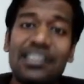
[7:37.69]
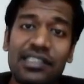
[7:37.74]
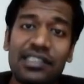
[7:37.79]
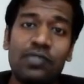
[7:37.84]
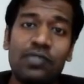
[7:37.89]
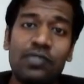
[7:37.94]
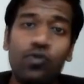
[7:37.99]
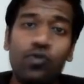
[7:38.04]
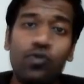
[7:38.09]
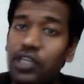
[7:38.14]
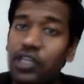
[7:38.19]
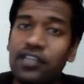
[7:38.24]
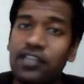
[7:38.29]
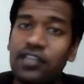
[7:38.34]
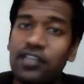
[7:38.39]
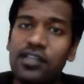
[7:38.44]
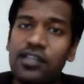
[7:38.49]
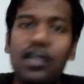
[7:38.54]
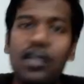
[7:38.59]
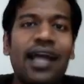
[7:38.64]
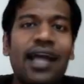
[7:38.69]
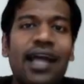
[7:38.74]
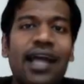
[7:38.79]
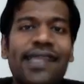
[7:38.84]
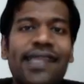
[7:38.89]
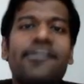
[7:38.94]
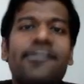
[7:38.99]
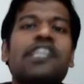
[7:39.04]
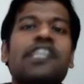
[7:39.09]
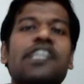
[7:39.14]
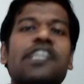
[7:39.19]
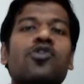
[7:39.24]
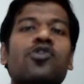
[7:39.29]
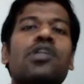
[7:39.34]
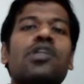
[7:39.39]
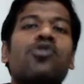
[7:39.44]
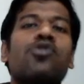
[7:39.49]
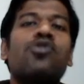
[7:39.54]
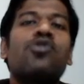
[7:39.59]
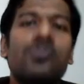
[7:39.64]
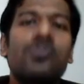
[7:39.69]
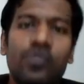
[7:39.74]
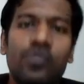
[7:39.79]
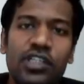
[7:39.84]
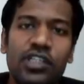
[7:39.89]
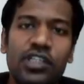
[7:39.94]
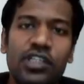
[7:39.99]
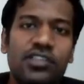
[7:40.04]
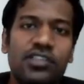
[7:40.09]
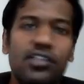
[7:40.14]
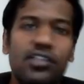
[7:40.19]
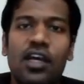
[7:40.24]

two things, and they will teach only those two things.